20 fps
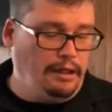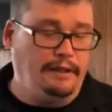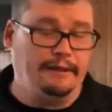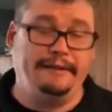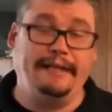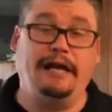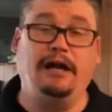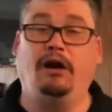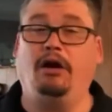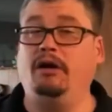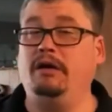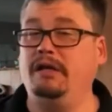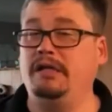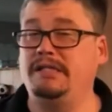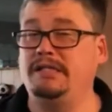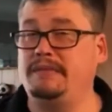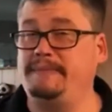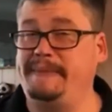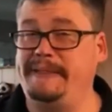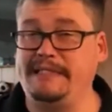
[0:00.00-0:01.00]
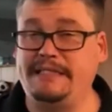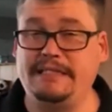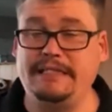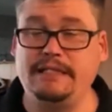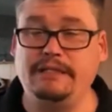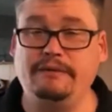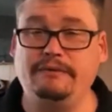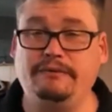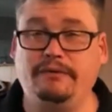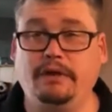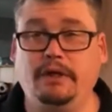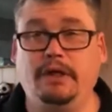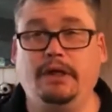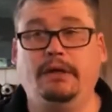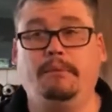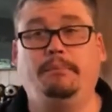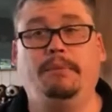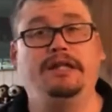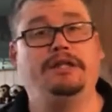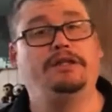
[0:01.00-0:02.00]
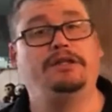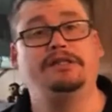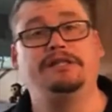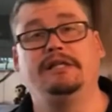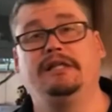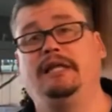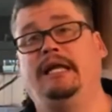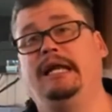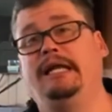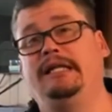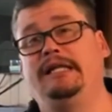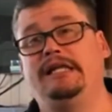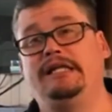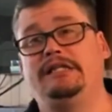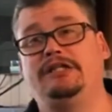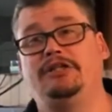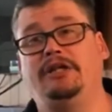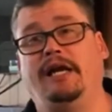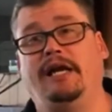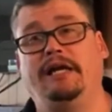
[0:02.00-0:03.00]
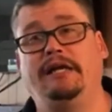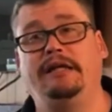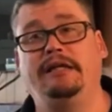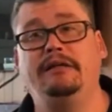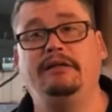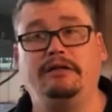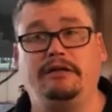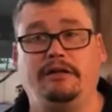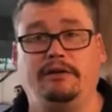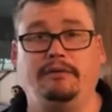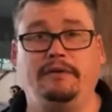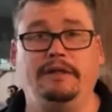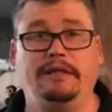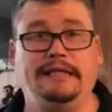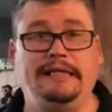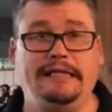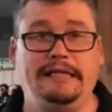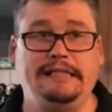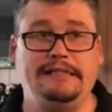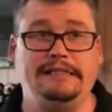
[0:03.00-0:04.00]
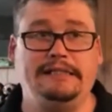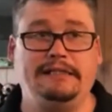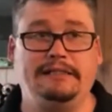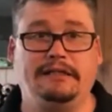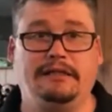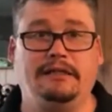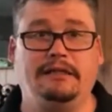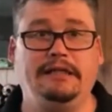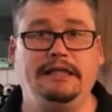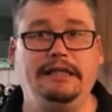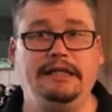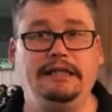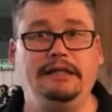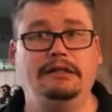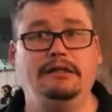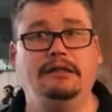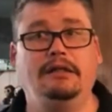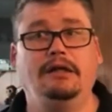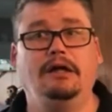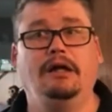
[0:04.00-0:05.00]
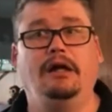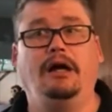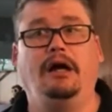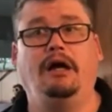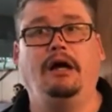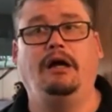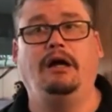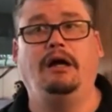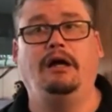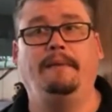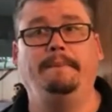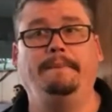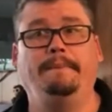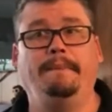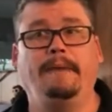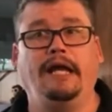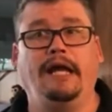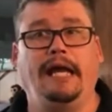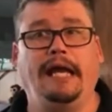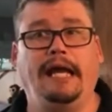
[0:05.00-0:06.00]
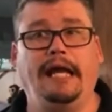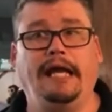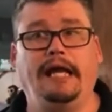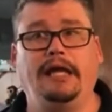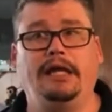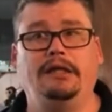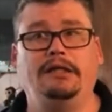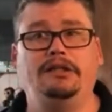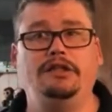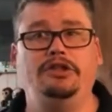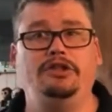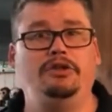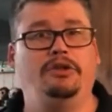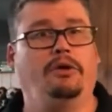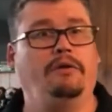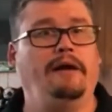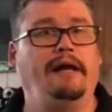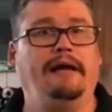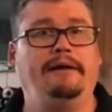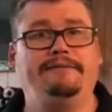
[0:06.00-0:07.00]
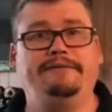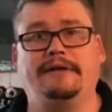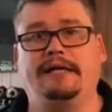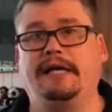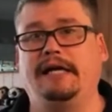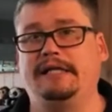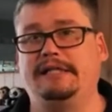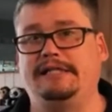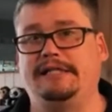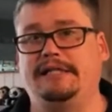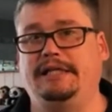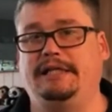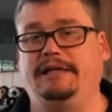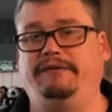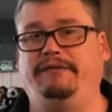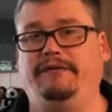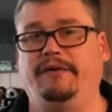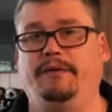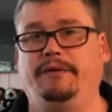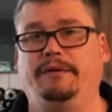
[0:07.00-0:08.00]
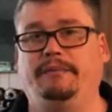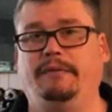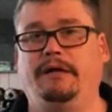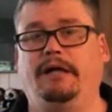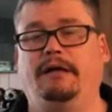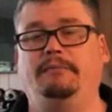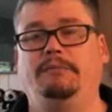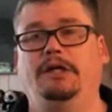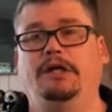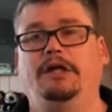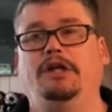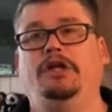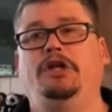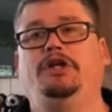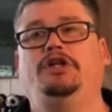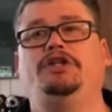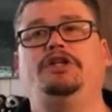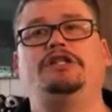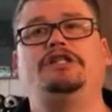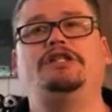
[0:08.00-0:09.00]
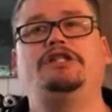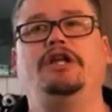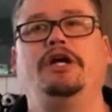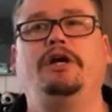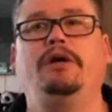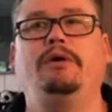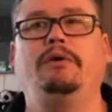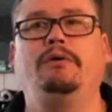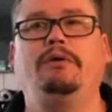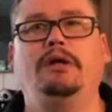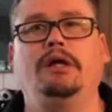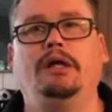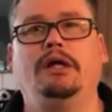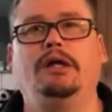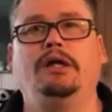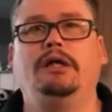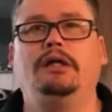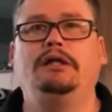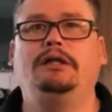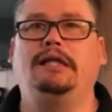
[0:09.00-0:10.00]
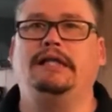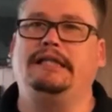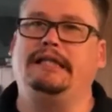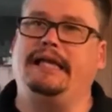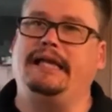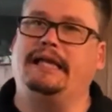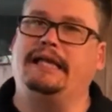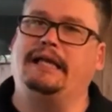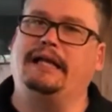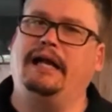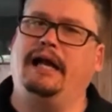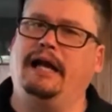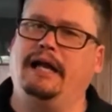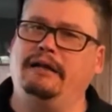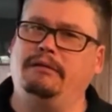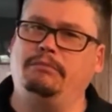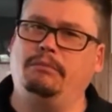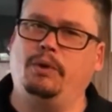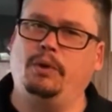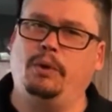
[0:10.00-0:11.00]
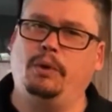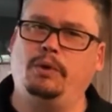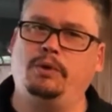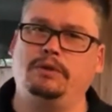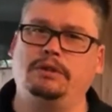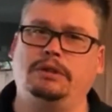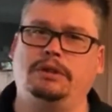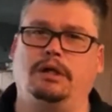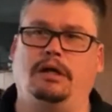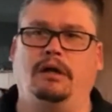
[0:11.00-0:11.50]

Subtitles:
They are expensive, but there's a lot less drowning. They're really easy to clean, and you don't have to constantly fill them up. Just know that they can kind of mold.